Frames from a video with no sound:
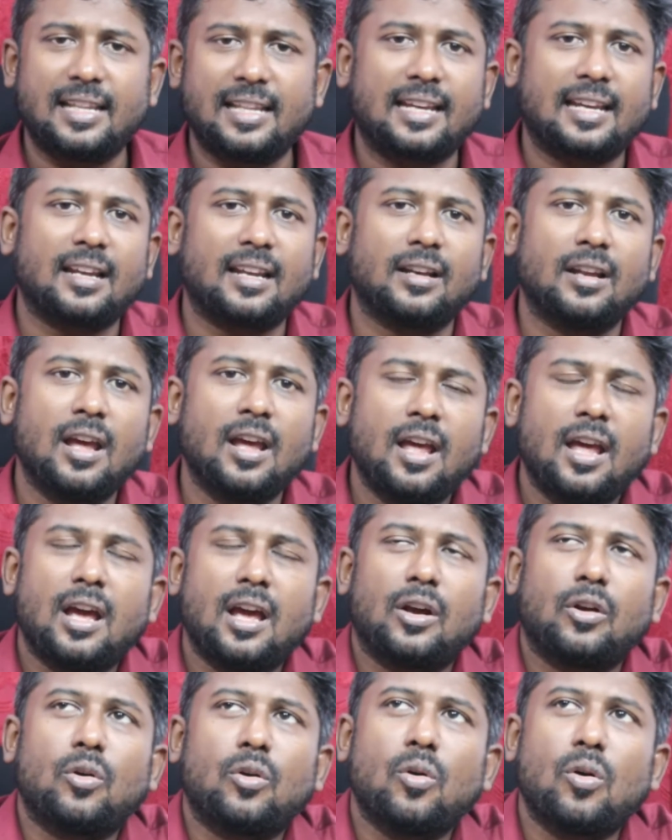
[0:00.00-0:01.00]
they can
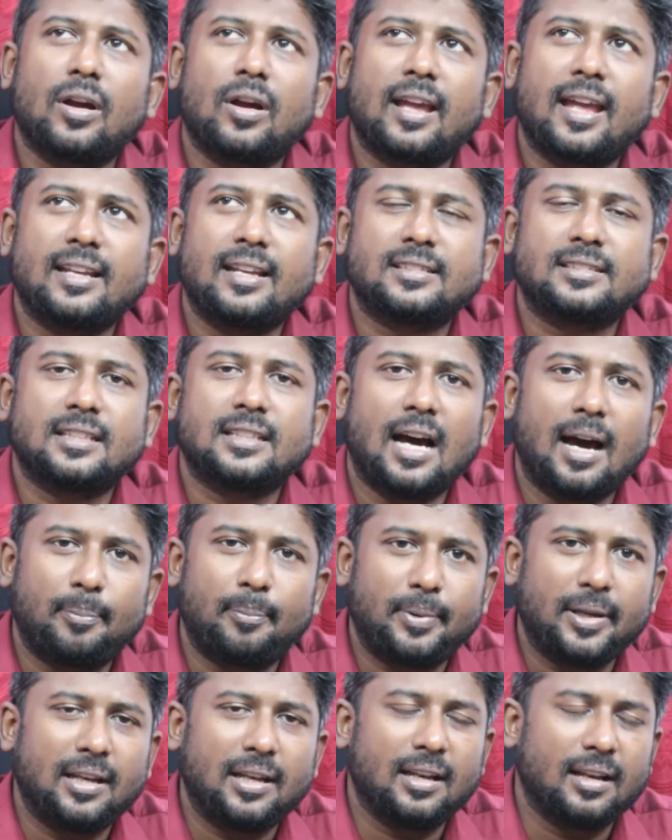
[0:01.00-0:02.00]
go against
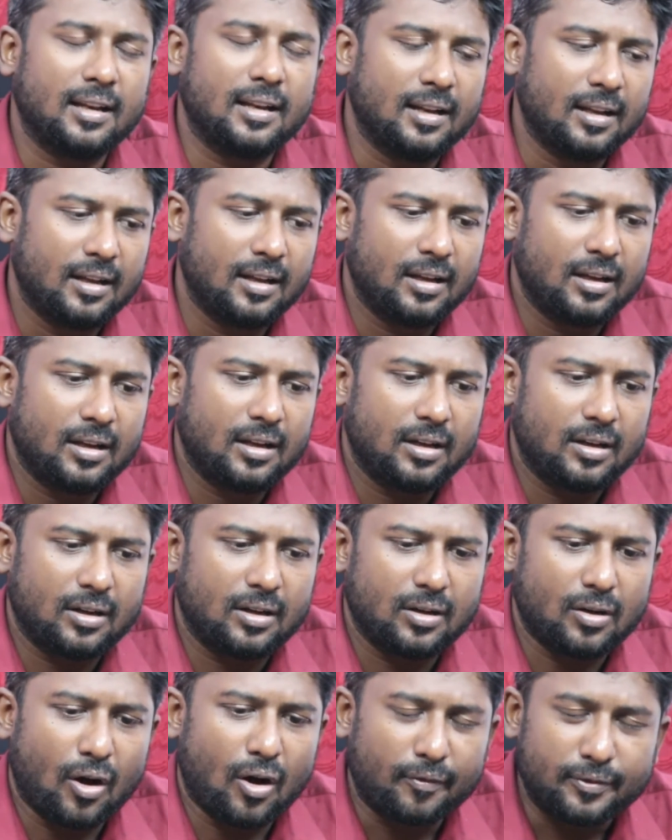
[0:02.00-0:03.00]
appeal
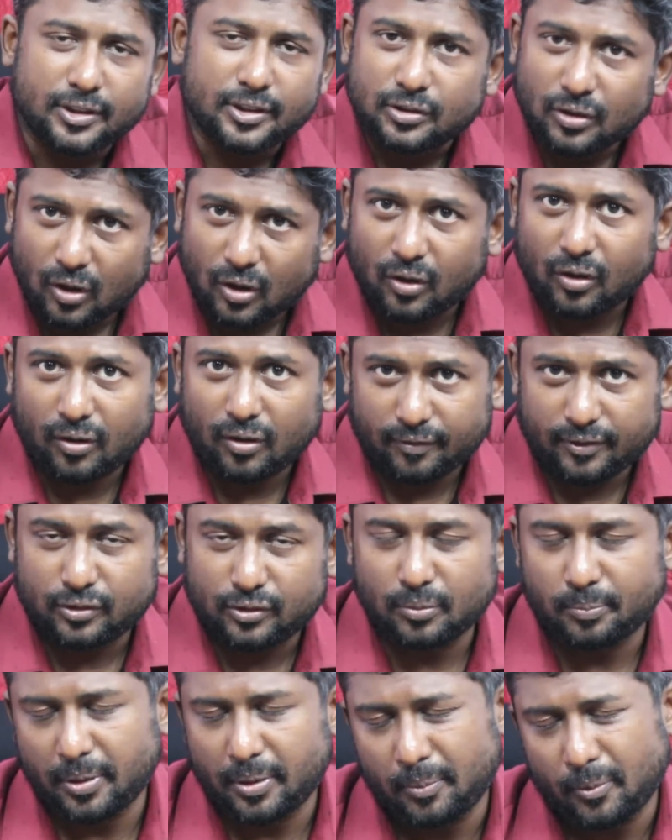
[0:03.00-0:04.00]
of this order of the
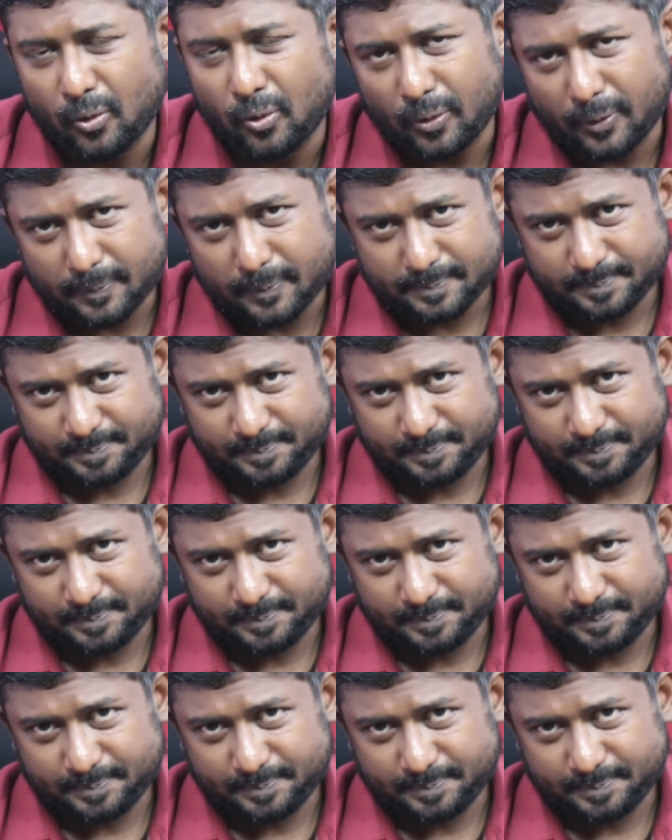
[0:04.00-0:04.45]
Supreme Court.